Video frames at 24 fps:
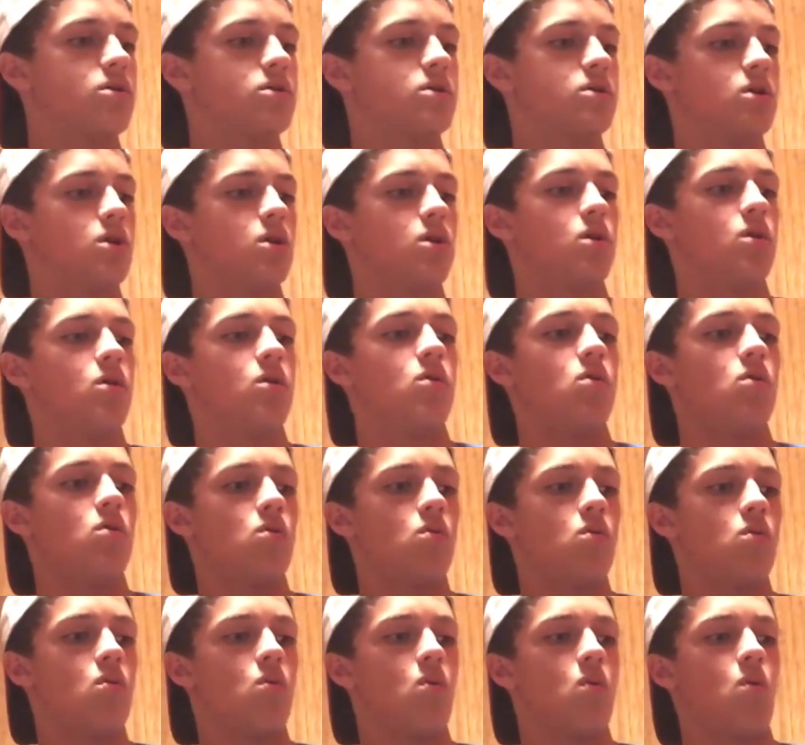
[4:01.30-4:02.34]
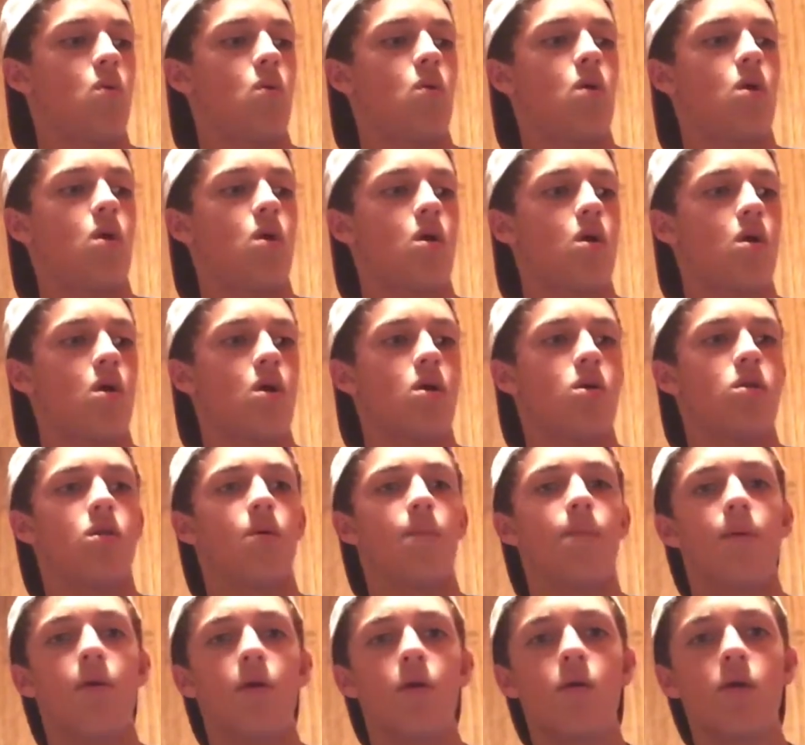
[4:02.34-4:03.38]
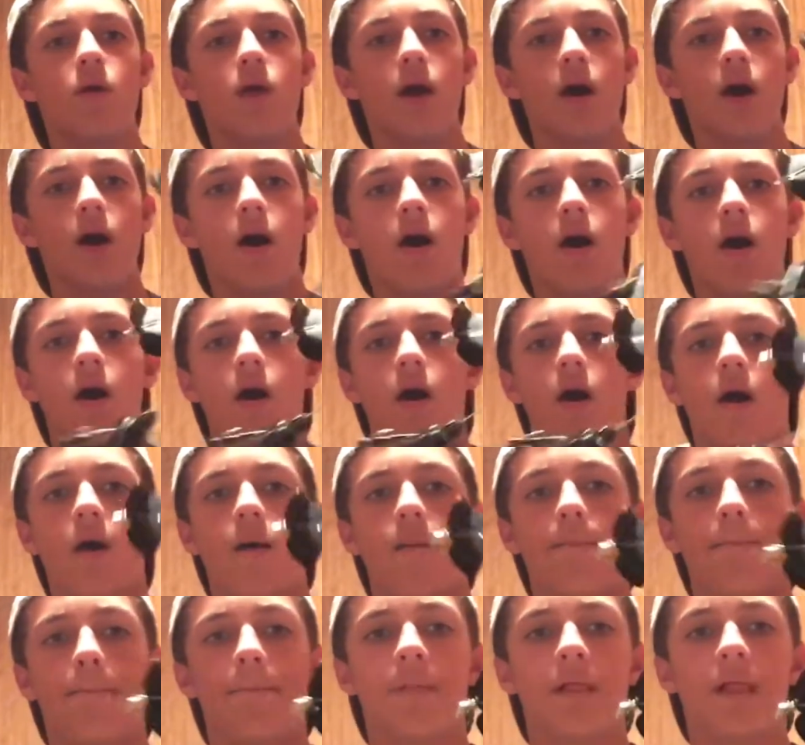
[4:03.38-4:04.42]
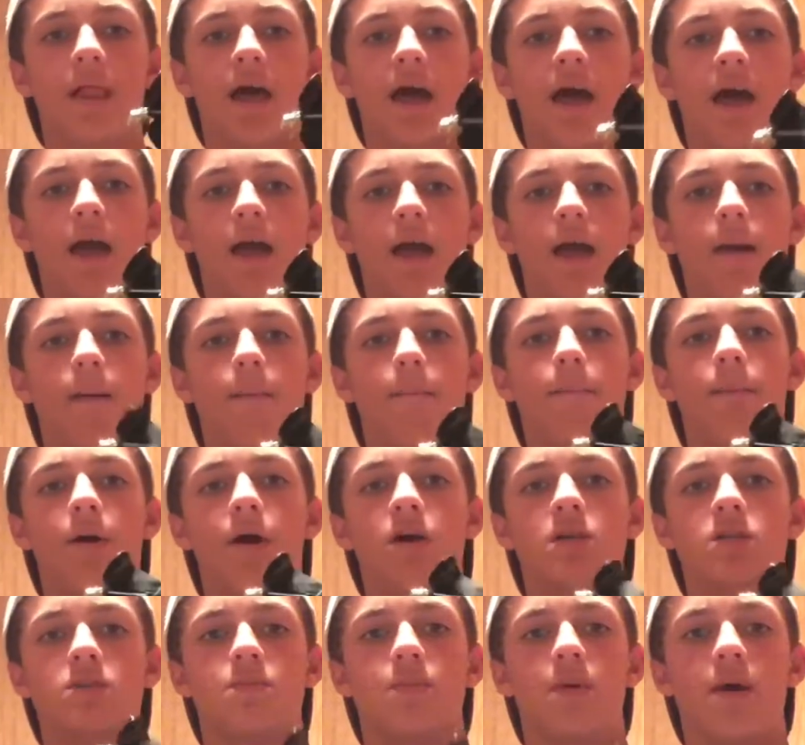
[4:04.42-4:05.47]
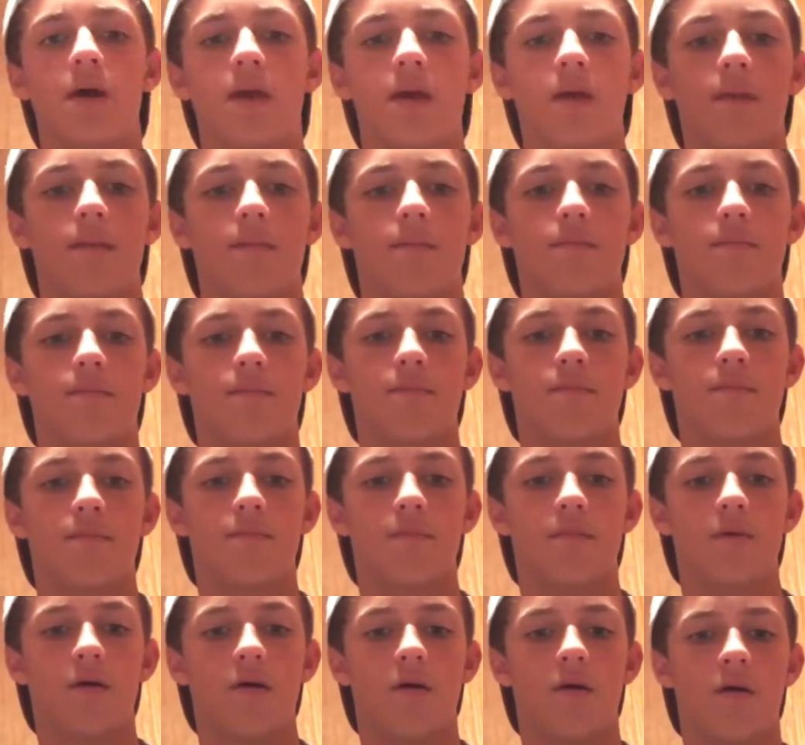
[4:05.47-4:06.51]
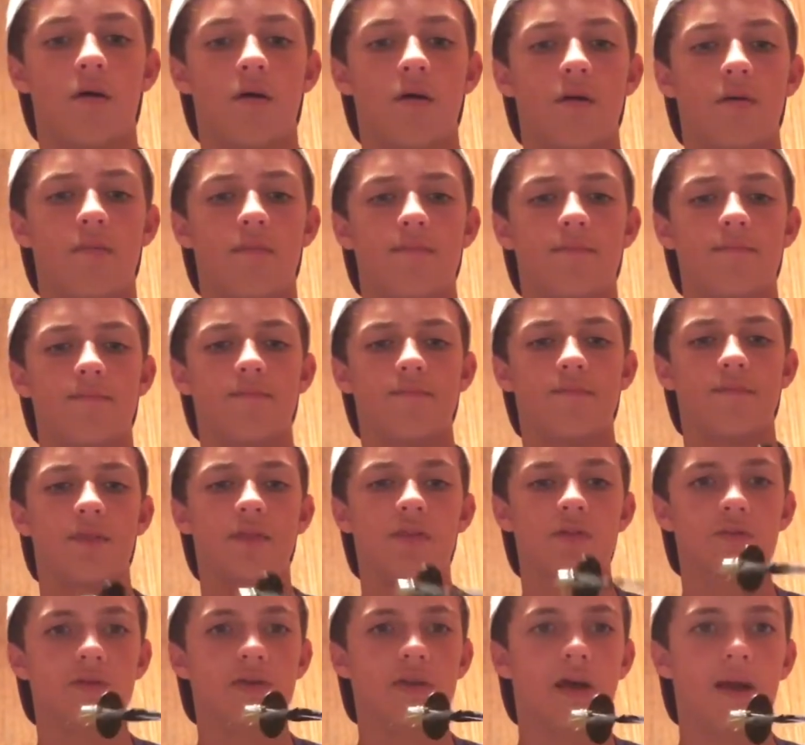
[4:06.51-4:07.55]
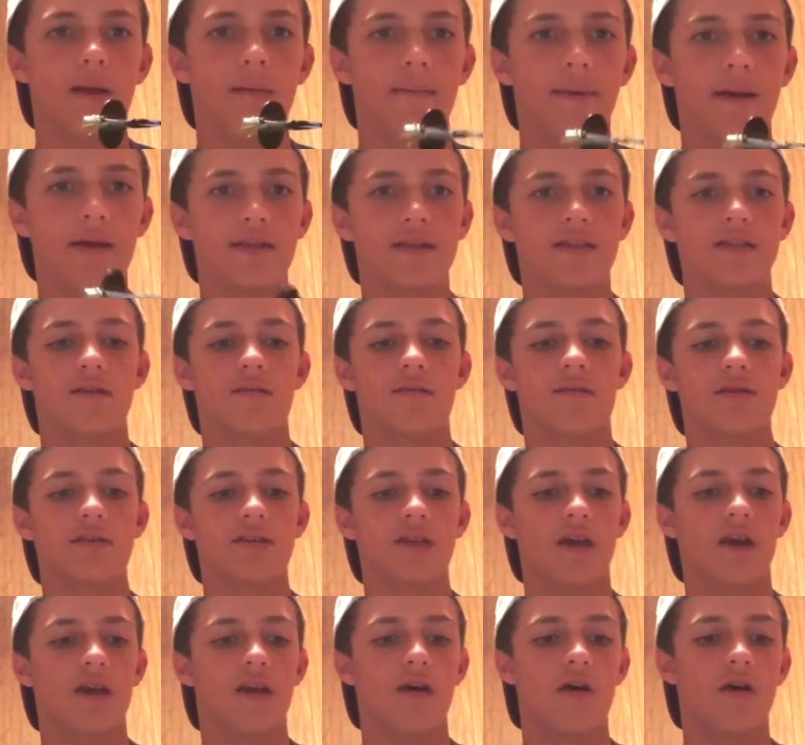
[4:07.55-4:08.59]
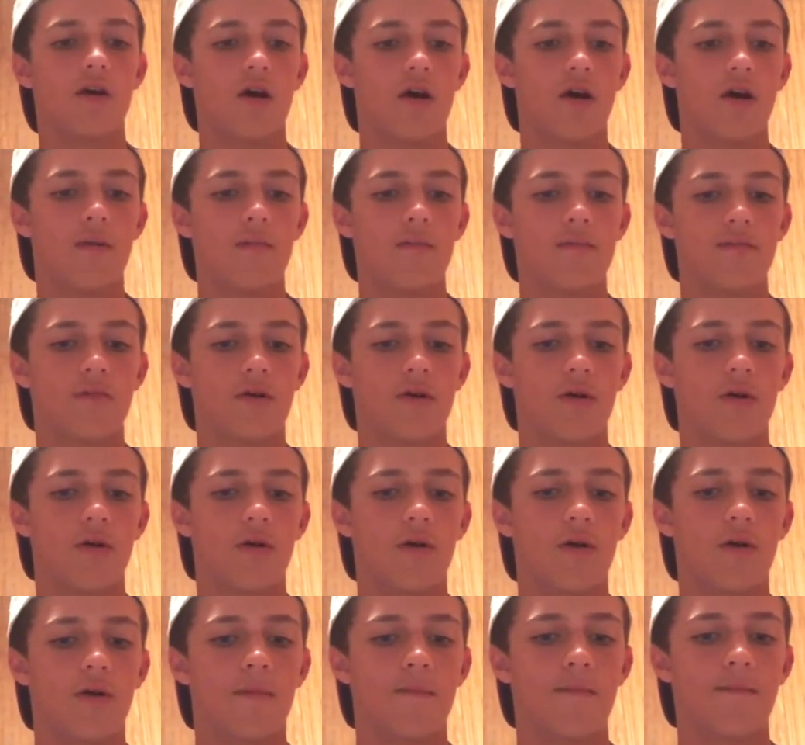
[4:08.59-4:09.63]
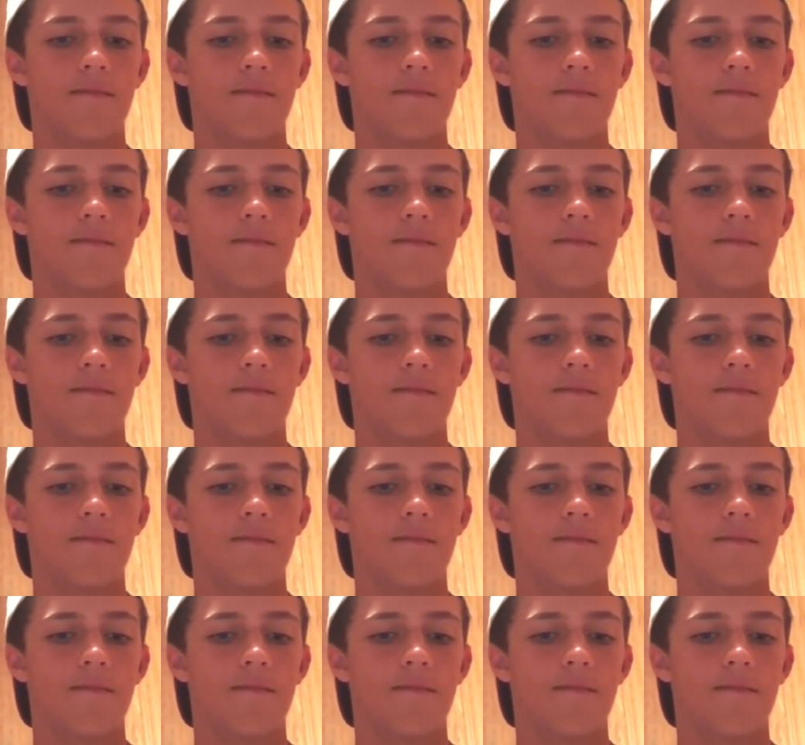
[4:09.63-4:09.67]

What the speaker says: to the Booyah Black Buzzbait. This was kind of bent some because I got hung up earlier.